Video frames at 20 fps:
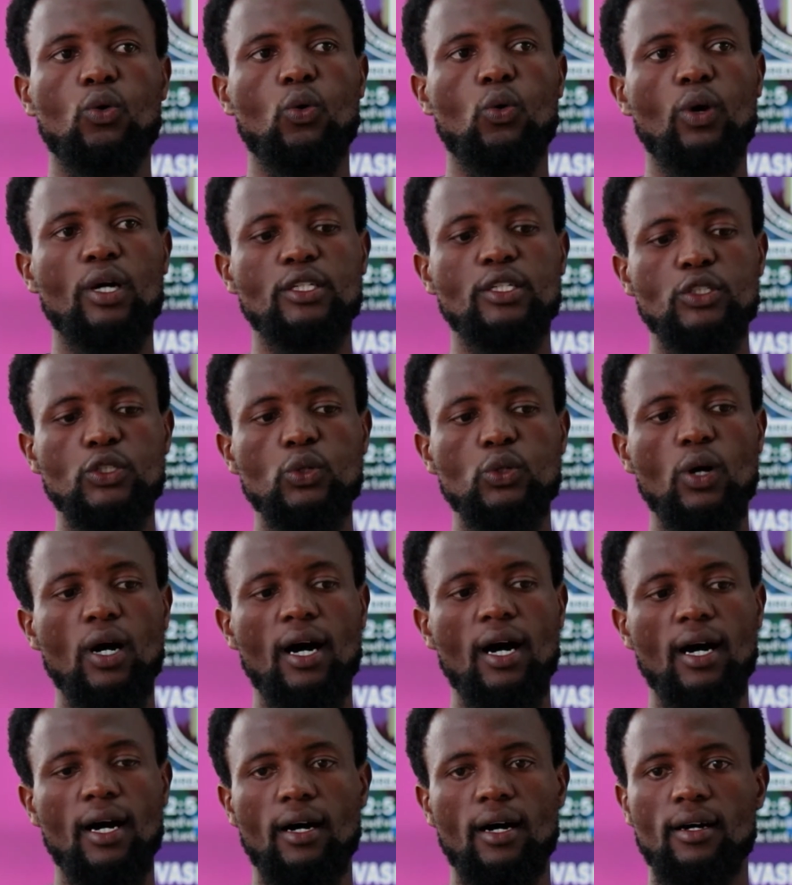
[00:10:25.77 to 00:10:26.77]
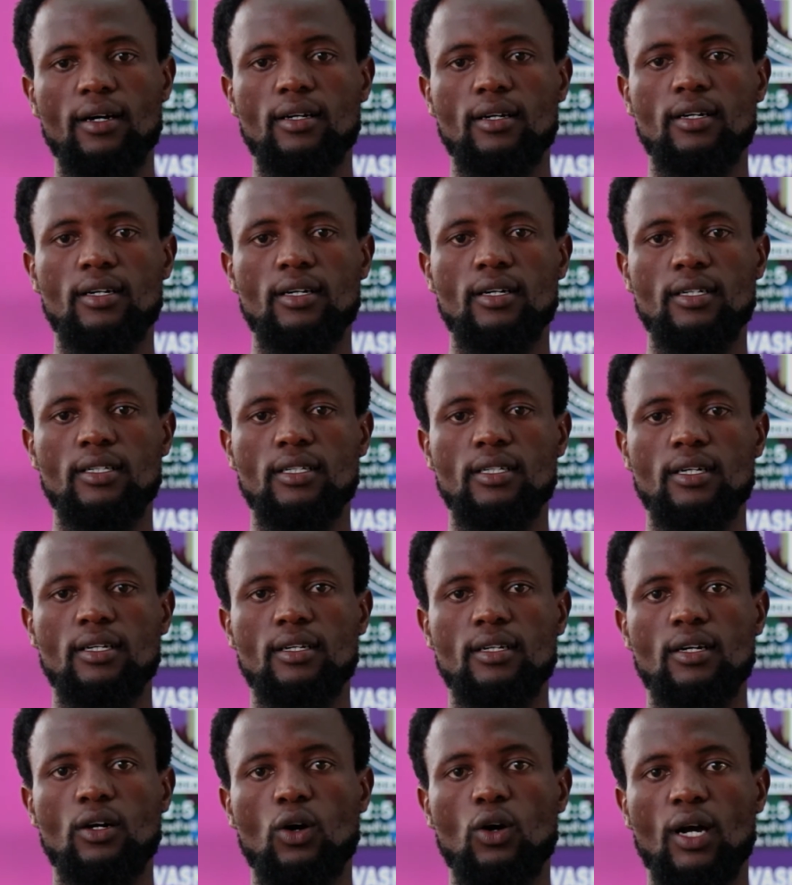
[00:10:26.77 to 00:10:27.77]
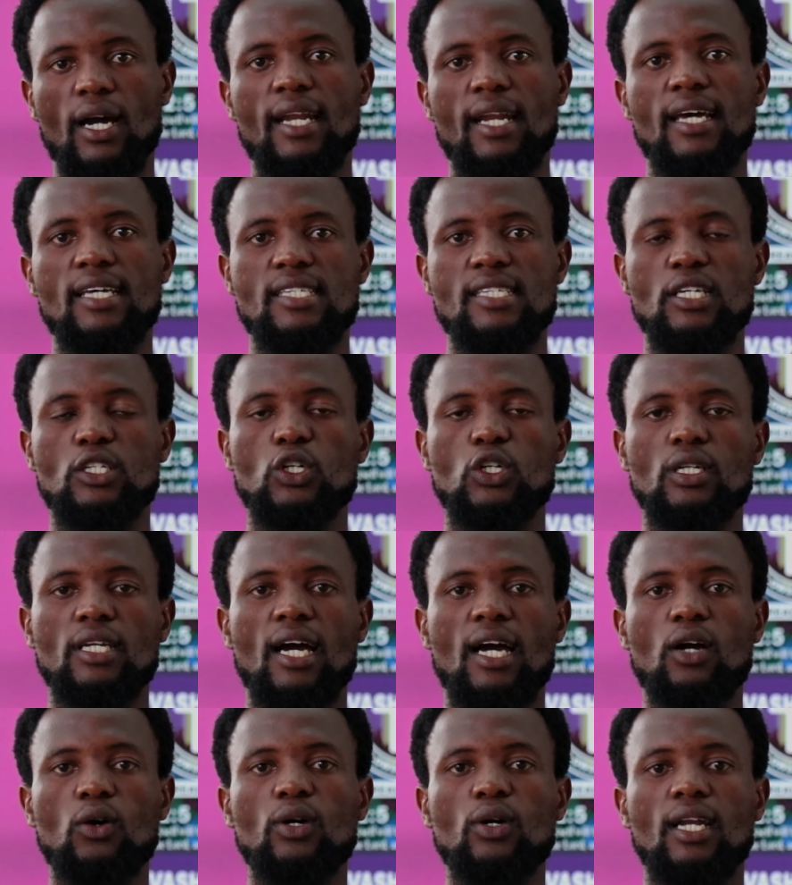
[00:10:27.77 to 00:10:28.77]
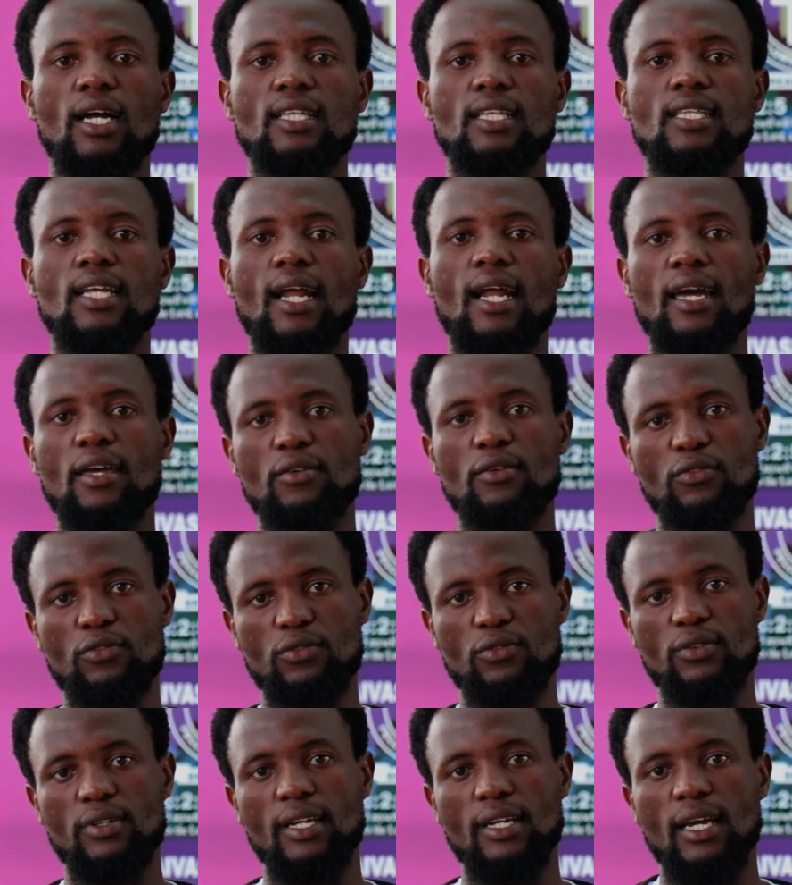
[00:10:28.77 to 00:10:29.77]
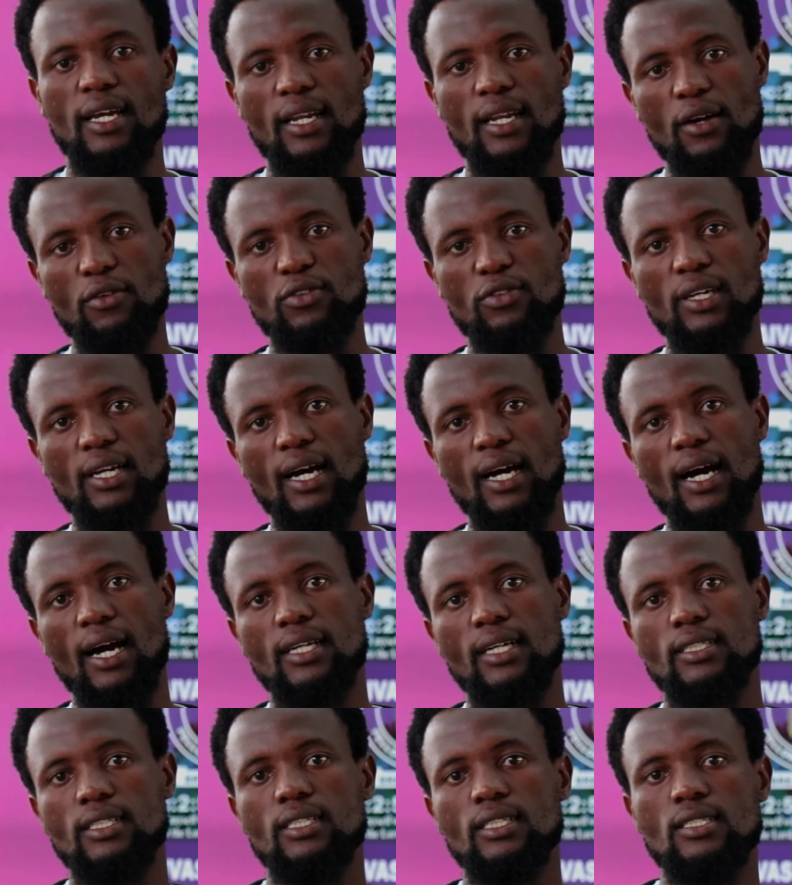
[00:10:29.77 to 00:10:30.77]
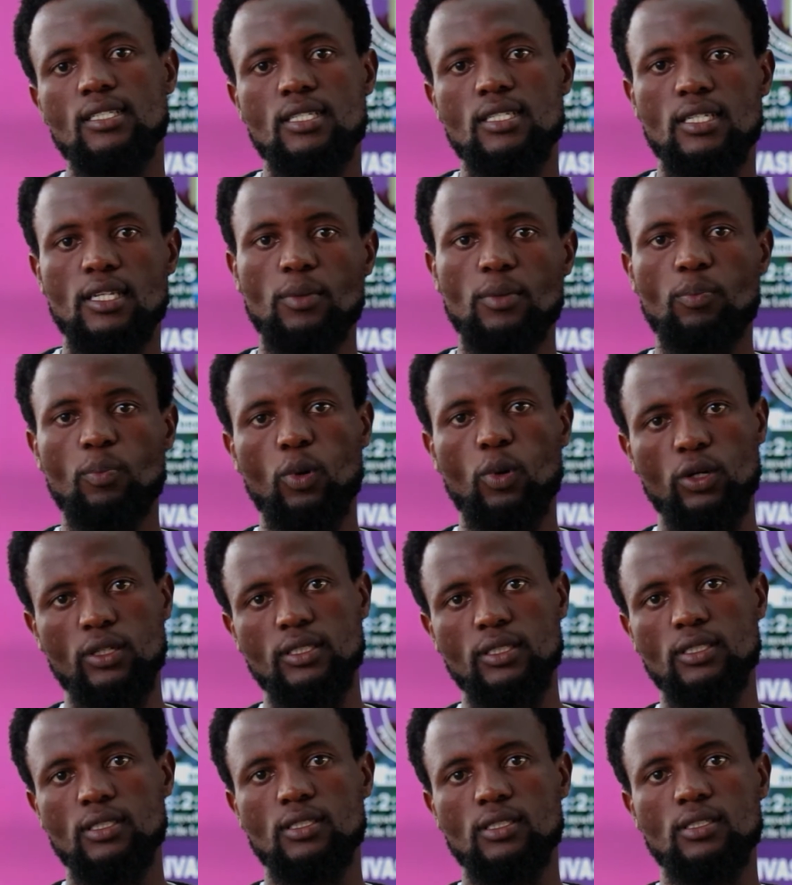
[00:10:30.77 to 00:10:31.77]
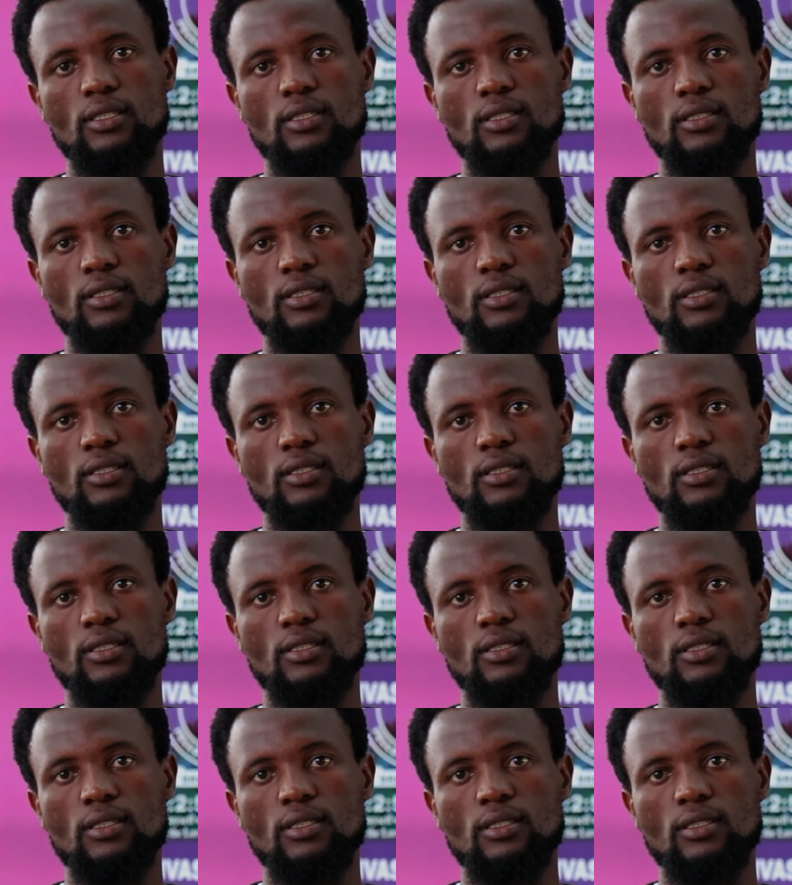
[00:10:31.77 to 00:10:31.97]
to ensure organization yangu ina thrive, na inafika at its tip point.